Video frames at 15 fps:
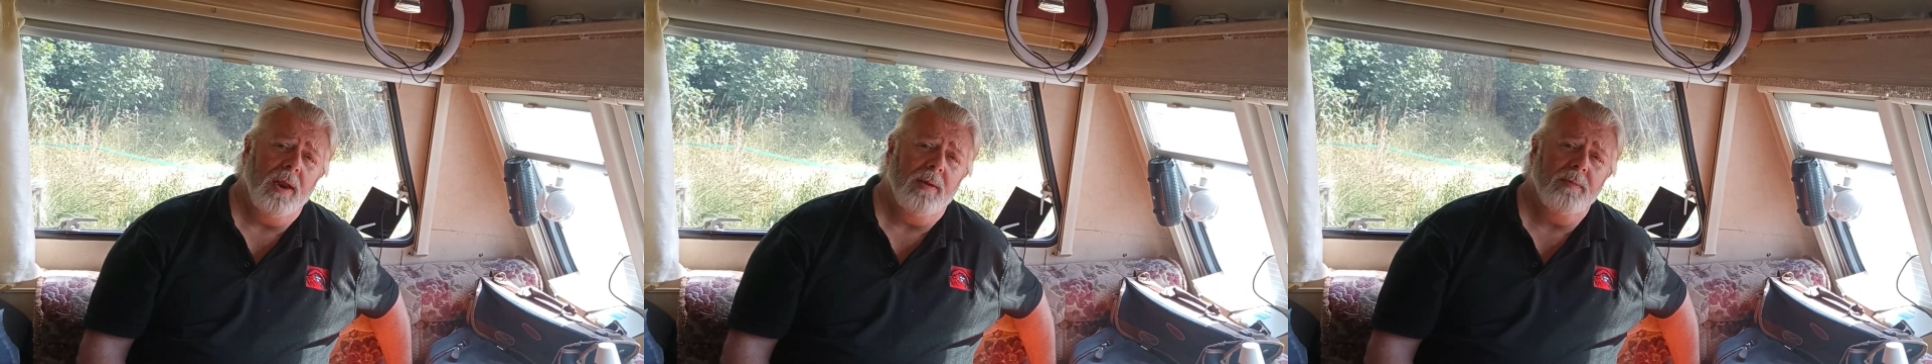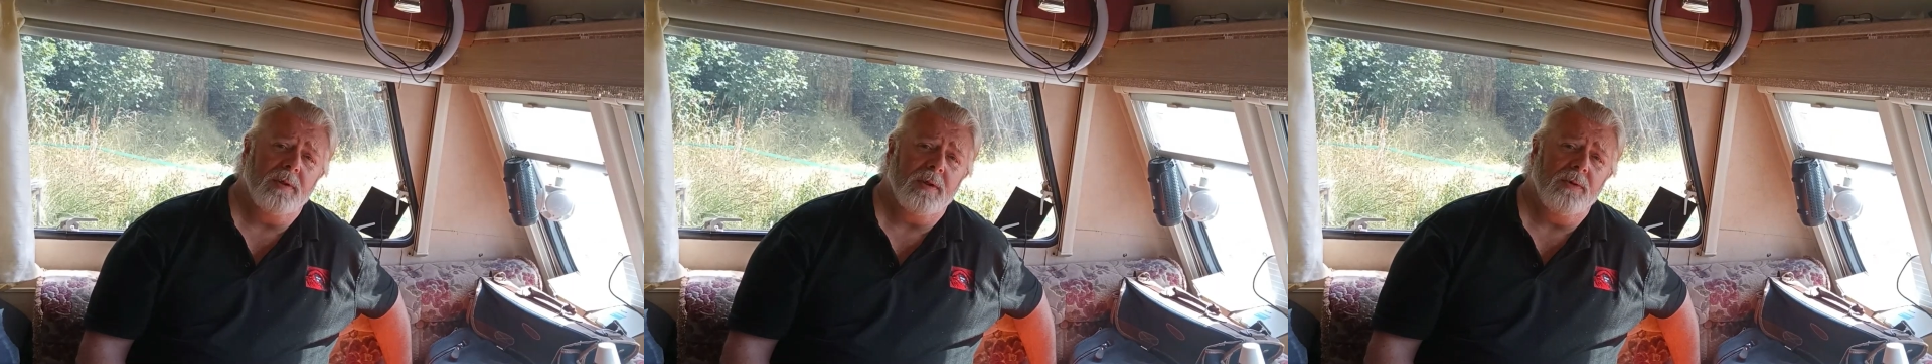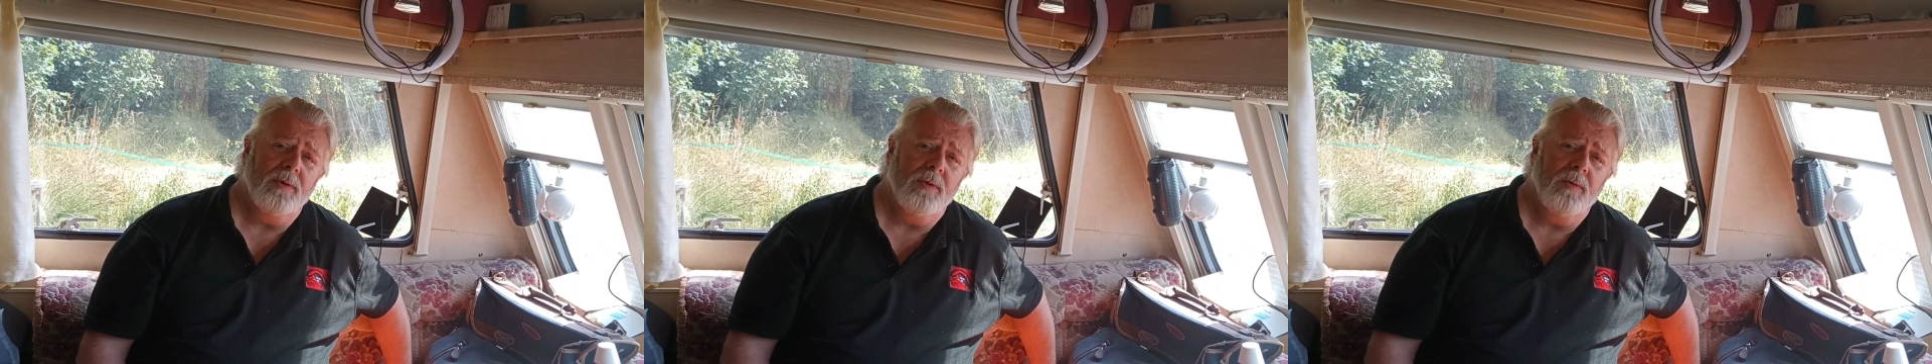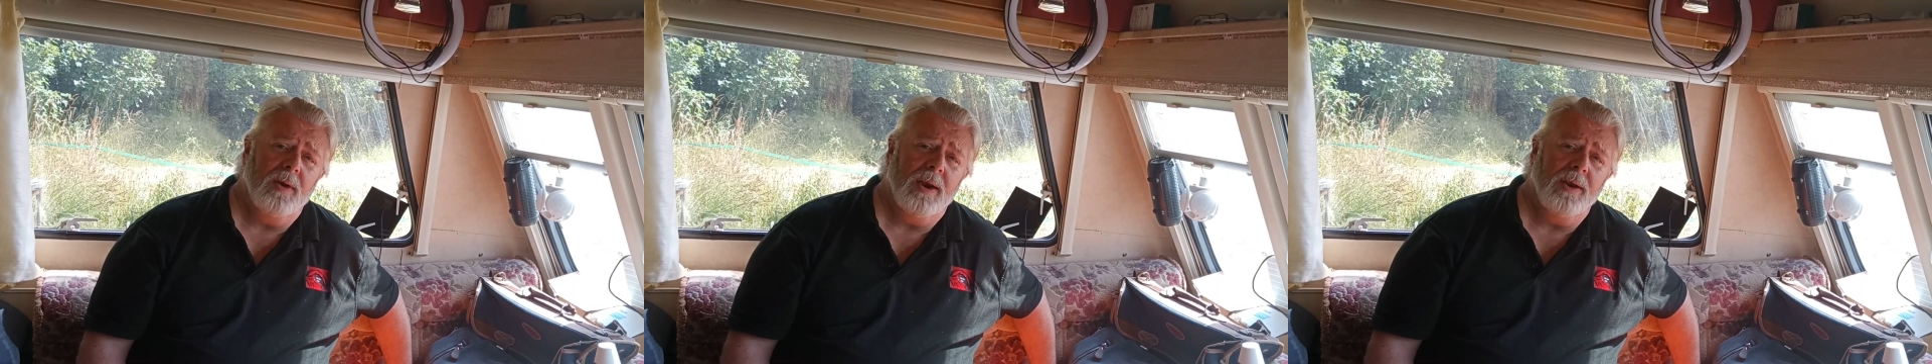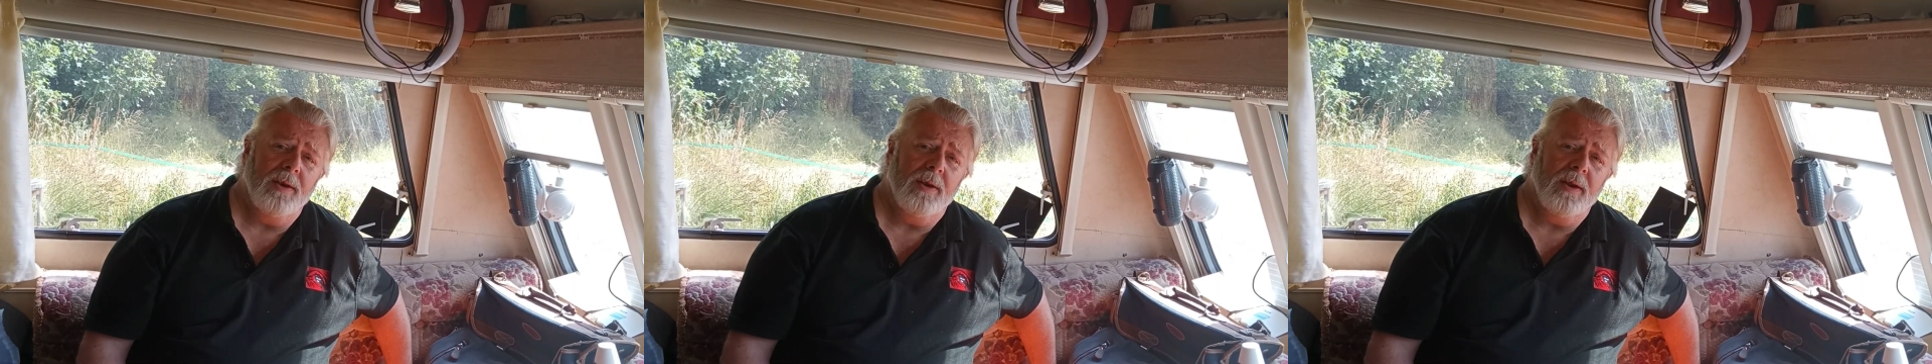claims that
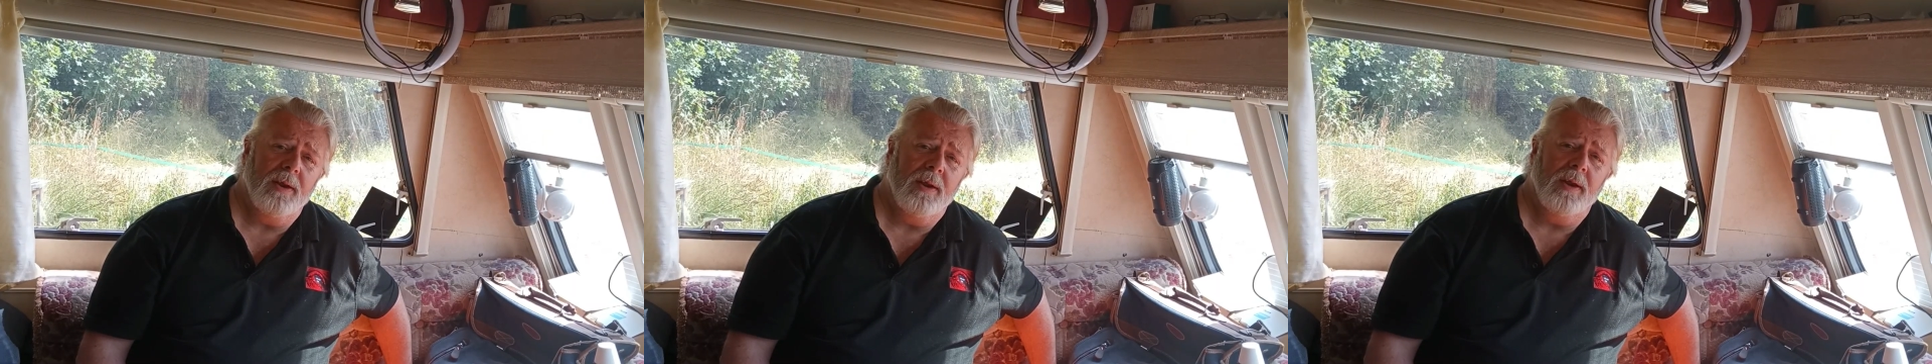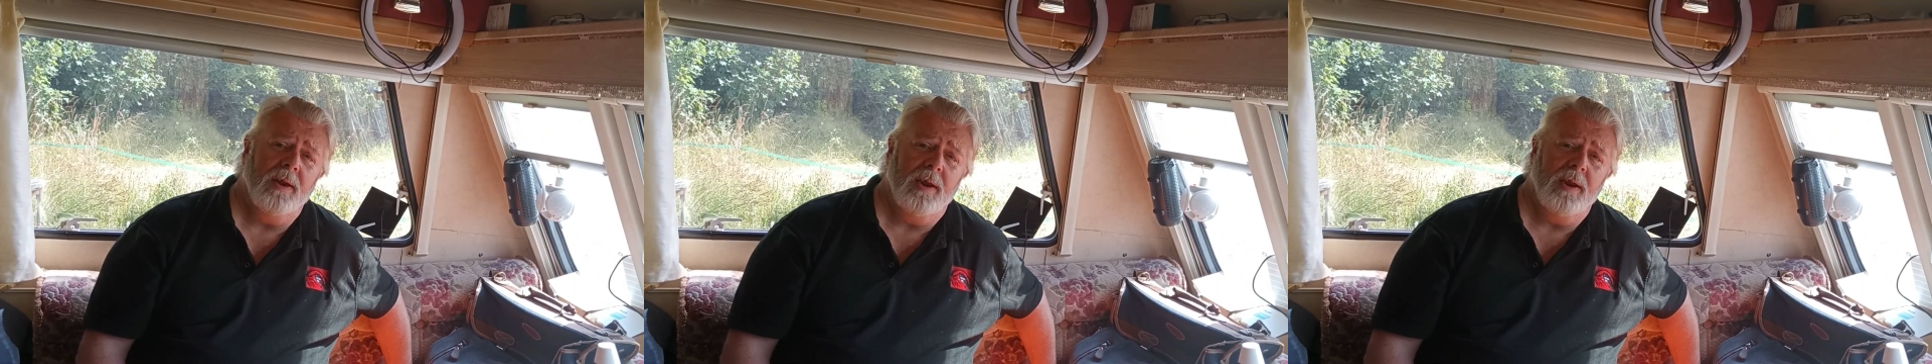Rwanda